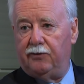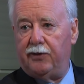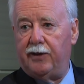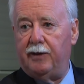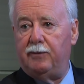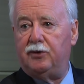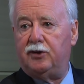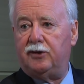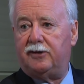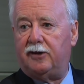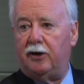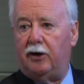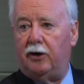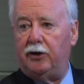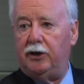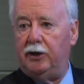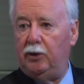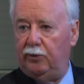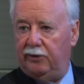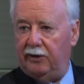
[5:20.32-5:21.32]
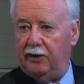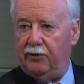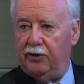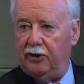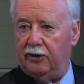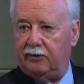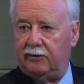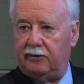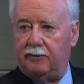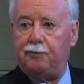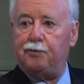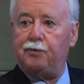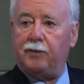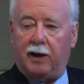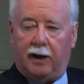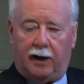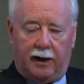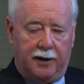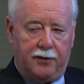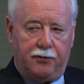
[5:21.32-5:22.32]
for them to start using this,
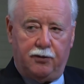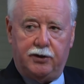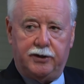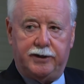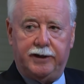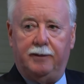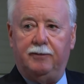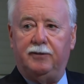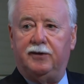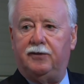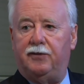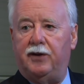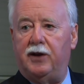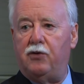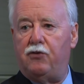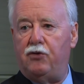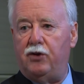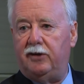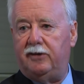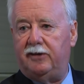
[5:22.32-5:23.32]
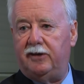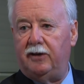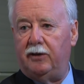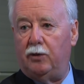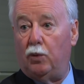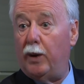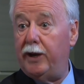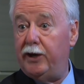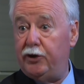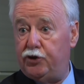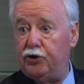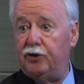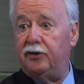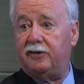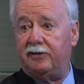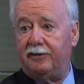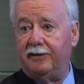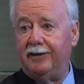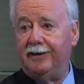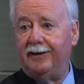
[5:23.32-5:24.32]
either in terms of increasing the
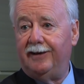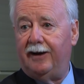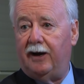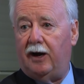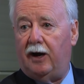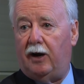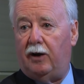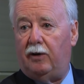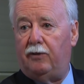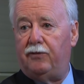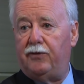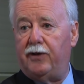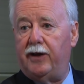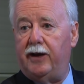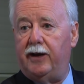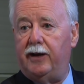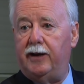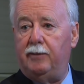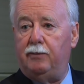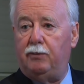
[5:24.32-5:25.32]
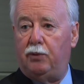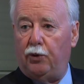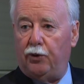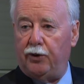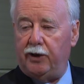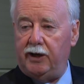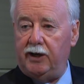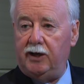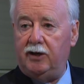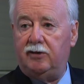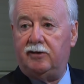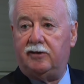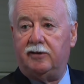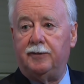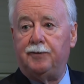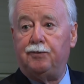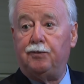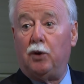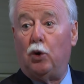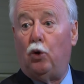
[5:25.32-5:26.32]
wages of their
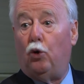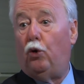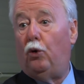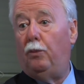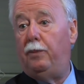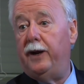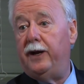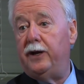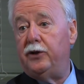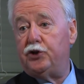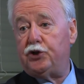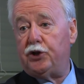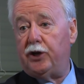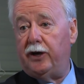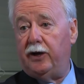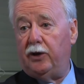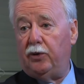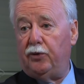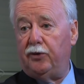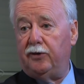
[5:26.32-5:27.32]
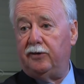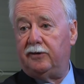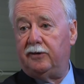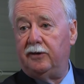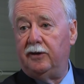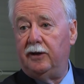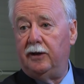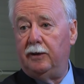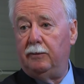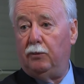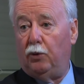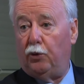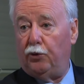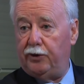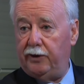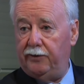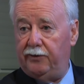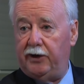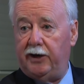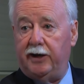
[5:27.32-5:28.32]
employees, or paying shareholders more
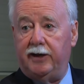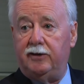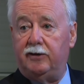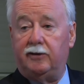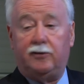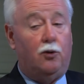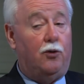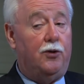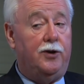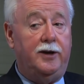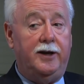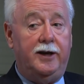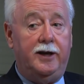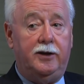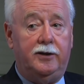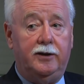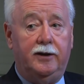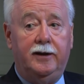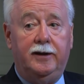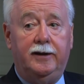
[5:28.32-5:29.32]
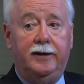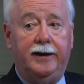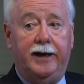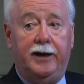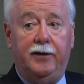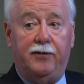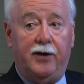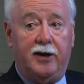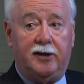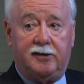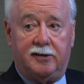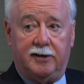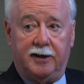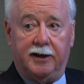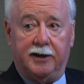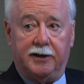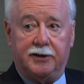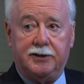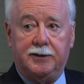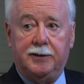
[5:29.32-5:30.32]
dividends, or indeed investing
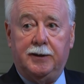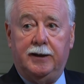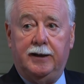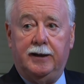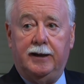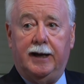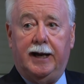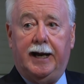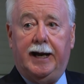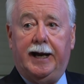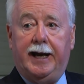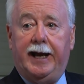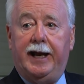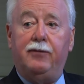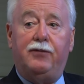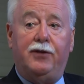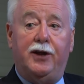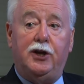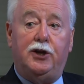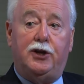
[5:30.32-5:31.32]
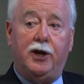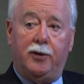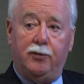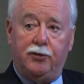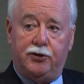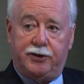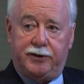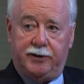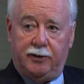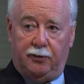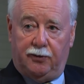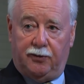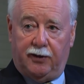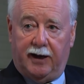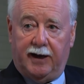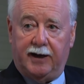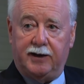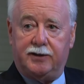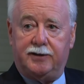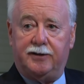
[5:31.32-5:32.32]
it. If they don't do
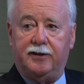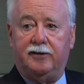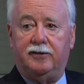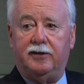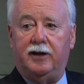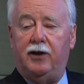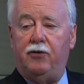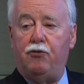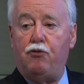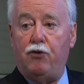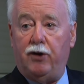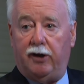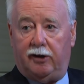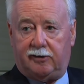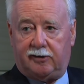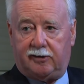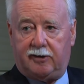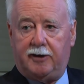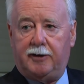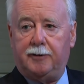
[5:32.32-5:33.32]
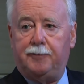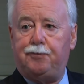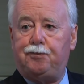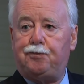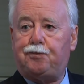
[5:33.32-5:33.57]
that, there's a risk